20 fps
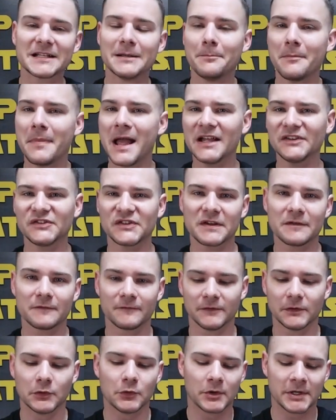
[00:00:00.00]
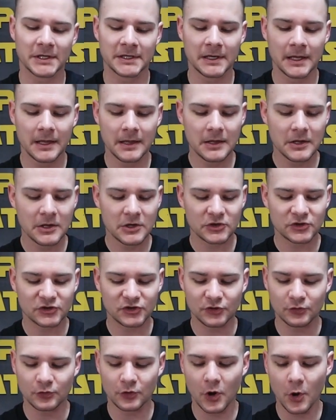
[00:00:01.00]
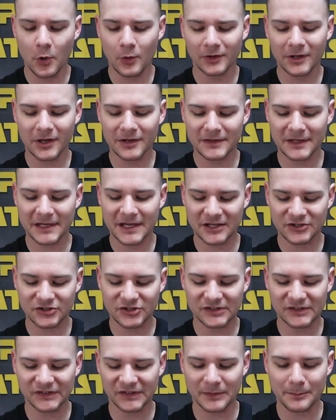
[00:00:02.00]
masking fluid to go along the edges